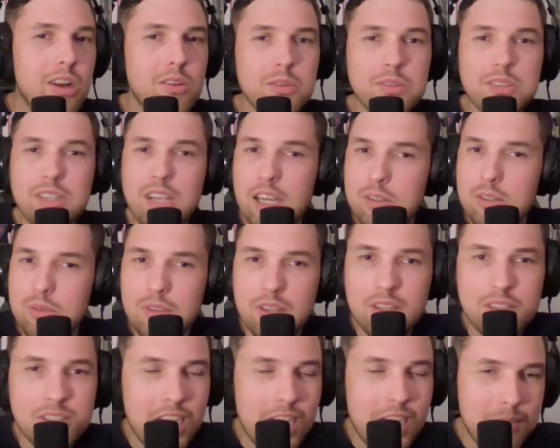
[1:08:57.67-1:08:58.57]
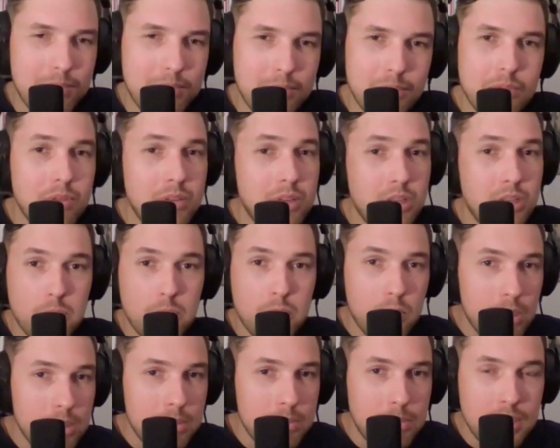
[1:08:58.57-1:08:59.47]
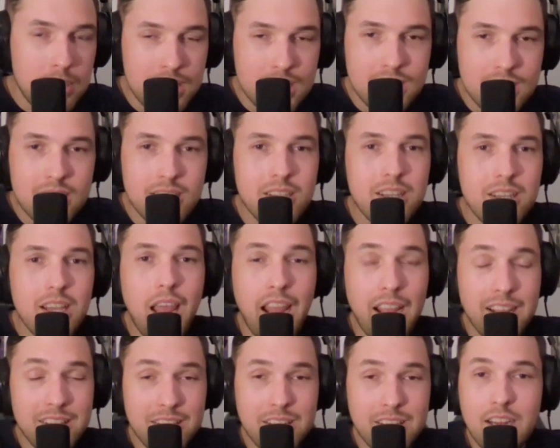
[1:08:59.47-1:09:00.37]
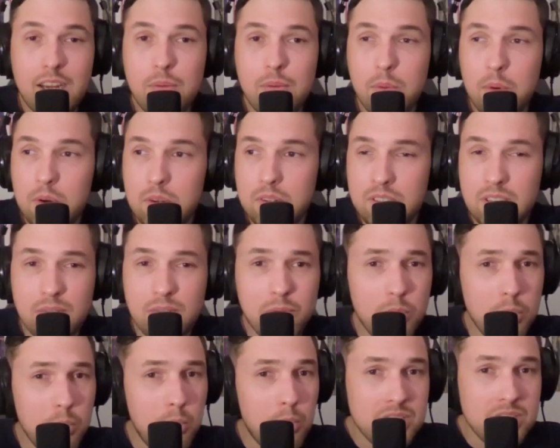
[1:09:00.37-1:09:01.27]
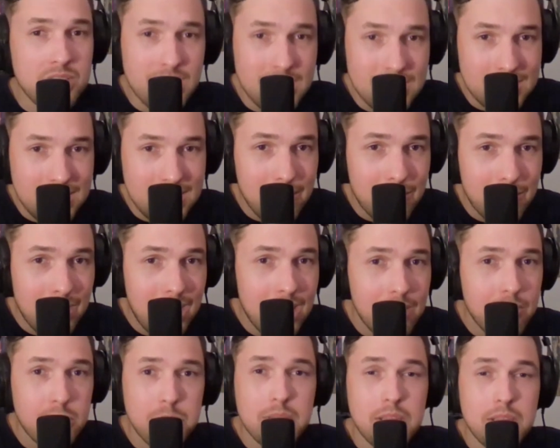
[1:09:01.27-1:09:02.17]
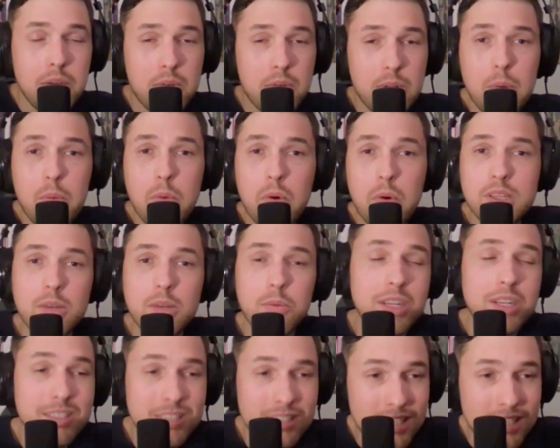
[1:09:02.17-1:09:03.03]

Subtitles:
of those guys were the top number one pick. Anthony Edwards, if we want to say he's top five, would be the only one that we could